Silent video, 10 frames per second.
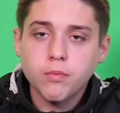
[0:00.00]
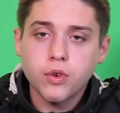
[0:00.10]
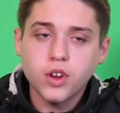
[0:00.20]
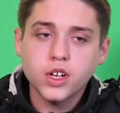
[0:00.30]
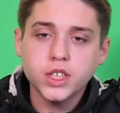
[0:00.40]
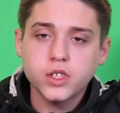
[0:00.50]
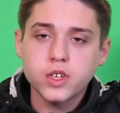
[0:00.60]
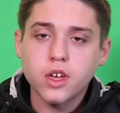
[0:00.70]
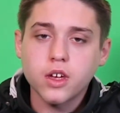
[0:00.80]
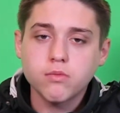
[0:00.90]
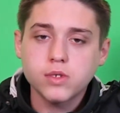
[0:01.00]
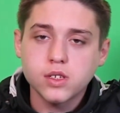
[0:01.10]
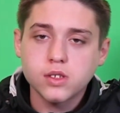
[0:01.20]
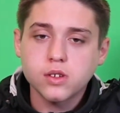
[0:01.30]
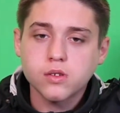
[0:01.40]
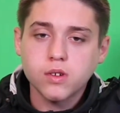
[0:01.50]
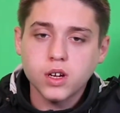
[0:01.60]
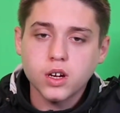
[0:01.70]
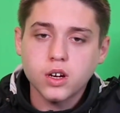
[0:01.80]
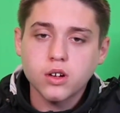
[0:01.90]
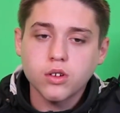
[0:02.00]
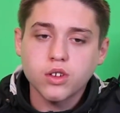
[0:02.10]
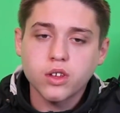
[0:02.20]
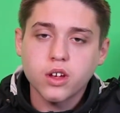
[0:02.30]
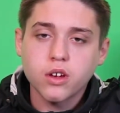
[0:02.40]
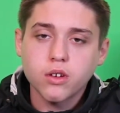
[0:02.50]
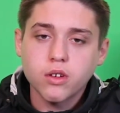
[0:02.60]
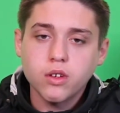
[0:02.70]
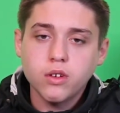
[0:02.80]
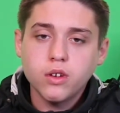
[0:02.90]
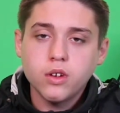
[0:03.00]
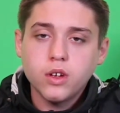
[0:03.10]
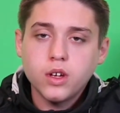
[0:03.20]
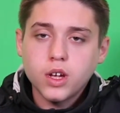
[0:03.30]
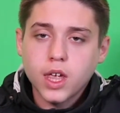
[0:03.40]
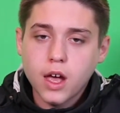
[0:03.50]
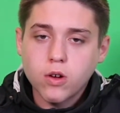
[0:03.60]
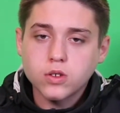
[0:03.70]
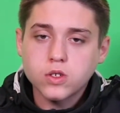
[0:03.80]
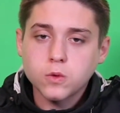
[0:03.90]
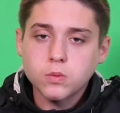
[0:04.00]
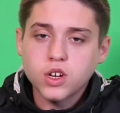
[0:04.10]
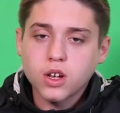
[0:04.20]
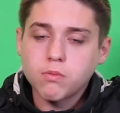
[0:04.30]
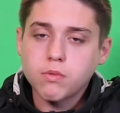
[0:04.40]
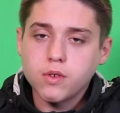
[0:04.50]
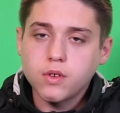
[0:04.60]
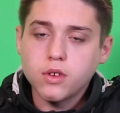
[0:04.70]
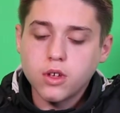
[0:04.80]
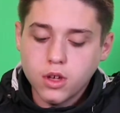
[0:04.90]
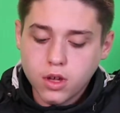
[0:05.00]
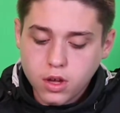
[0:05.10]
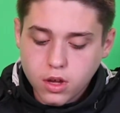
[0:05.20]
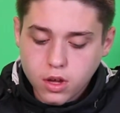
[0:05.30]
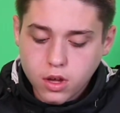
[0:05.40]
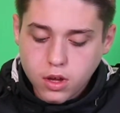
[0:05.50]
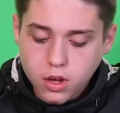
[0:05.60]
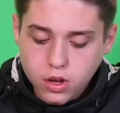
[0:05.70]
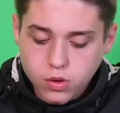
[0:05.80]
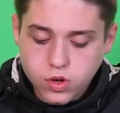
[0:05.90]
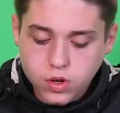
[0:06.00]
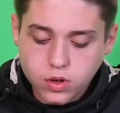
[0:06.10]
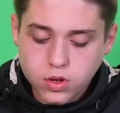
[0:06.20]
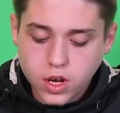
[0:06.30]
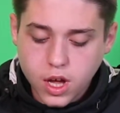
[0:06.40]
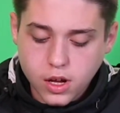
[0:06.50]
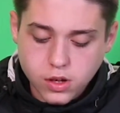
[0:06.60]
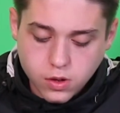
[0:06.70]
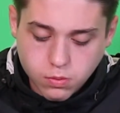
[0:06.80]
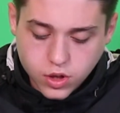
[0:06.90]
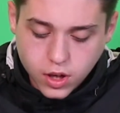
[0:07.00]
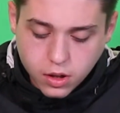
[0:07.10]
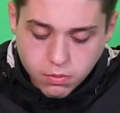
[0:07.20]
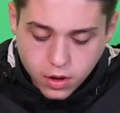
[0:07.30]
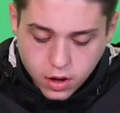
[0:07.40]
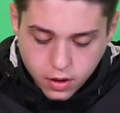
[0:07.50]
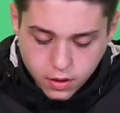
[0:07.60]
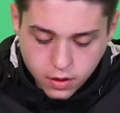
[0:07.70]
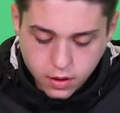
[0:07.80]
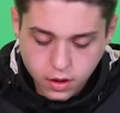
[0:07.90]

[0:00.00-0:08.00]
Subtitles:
But in landscapes it's quite hard to like get a good subject, but you should get a subject because